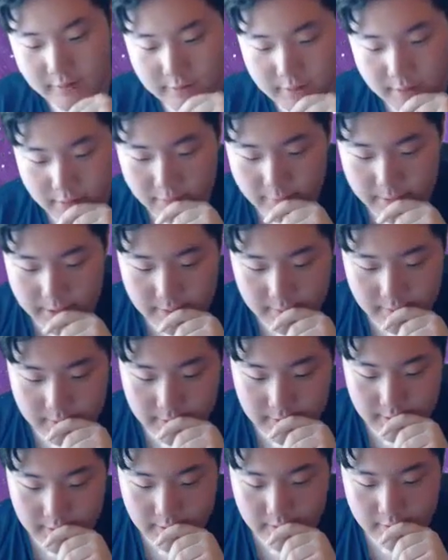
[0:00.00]
start with the
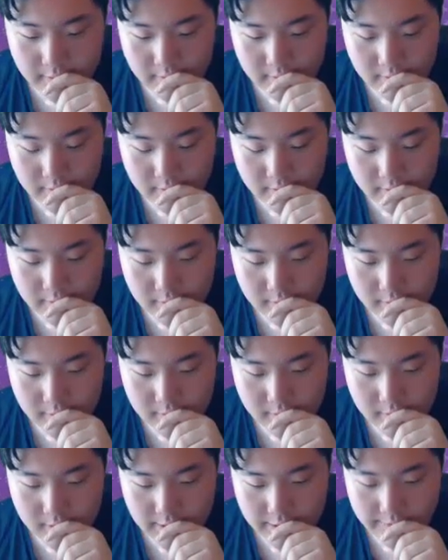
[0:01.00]
lead.
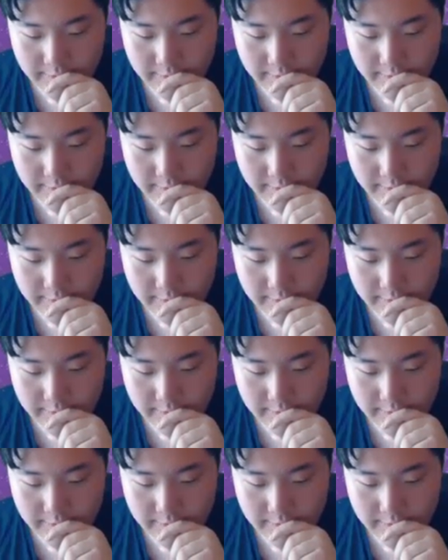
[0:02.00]
I